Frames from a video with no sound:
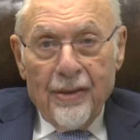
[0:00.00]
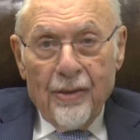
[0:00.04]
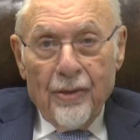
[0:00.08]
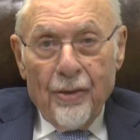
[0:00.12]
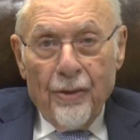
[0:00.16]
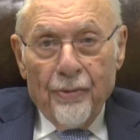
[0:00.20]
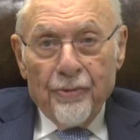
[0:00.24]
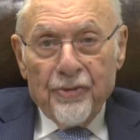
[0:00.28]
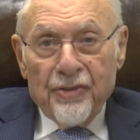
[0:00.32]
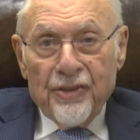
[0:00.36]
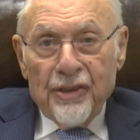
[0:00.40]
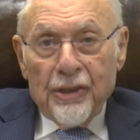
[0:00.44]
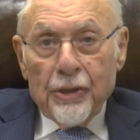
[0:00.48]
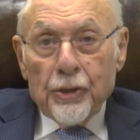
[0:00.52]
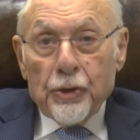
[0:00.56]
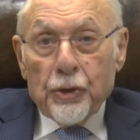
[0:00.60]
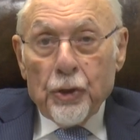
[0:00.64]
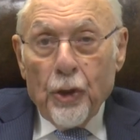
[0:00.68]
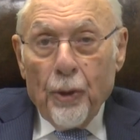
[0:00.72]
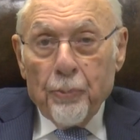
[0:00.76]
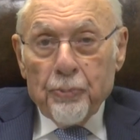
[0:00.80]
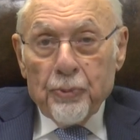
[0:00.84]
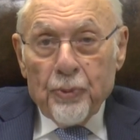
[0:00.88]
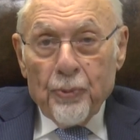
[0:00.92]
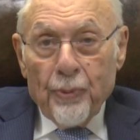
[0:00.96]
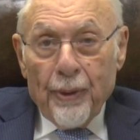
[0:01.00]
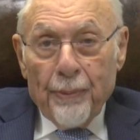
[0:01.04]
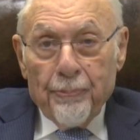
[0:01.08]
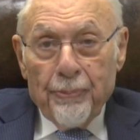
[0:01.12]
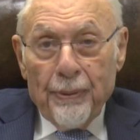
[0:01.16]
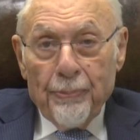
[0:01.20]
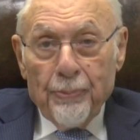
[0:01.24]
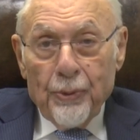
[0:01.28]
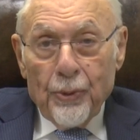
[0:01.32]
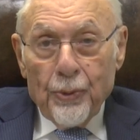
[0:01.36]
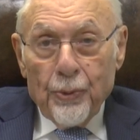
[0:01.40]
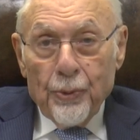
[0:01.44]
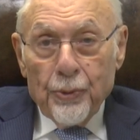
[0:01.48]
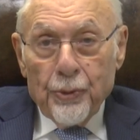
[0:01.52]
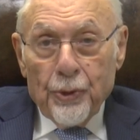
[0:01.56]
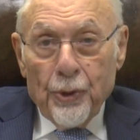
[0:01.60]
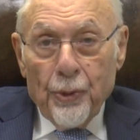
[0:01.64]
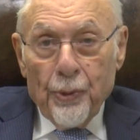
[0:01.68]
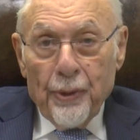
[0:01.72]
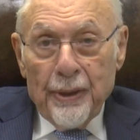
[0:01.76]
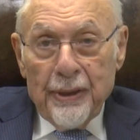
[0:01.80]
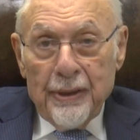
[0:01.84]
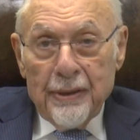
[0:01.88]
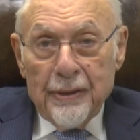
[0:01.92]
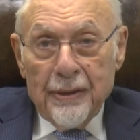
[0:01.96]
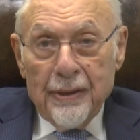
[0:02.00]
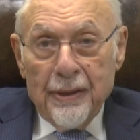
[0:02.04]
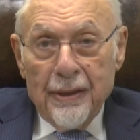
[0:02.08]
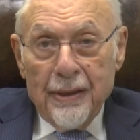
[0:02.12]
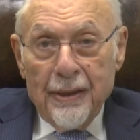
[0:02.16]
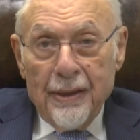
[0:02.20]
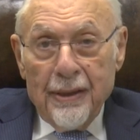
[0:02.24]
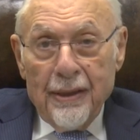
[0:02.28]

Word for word: of seeing shops where people could go in